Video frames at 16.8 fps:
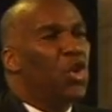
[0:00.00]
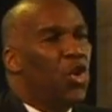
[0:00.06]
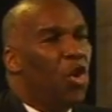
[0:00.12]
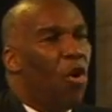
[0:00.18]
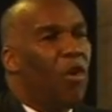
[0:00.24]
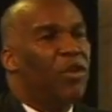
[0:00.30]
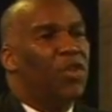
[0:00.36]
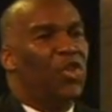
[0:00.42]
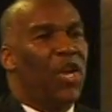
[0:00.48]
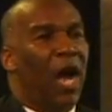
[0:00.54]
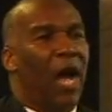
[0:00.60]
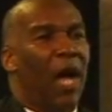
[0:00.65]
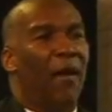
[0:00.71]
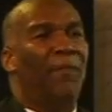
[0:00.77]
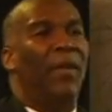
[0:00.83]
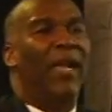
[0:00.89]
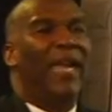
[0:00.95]
your
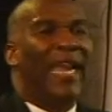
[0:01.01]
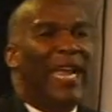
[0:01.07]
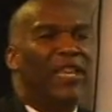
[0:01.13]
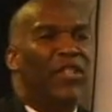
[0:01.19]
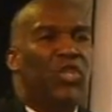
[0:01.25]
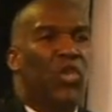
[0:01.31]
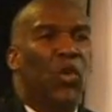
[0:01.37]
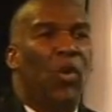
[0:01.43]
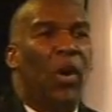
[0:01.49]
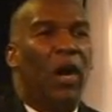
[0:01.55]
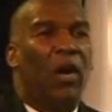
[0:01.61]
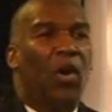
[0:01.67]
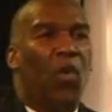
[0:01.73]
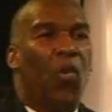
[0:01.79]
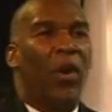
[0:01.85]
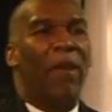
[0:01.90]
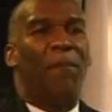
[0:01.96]
job is to
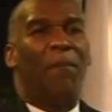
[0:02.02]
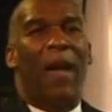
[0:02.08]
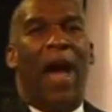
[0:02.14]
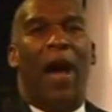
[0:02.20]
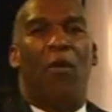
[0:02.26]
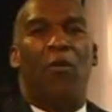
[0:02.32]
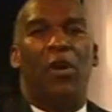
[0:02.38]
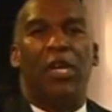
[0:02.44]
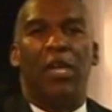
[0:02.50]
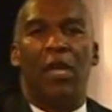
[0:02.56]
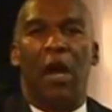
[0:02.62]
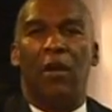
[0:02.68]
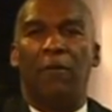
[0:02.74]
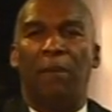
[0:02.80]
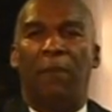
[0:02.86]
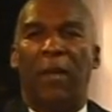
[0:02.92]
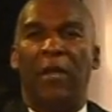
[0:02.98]
equip our
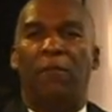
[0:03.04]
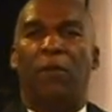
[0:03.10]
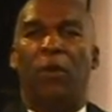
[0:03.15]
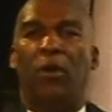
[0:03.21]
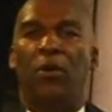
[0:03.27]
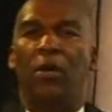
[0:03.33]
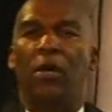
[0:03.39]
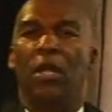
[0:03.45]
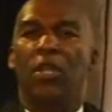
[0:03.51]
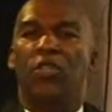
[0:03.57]
young people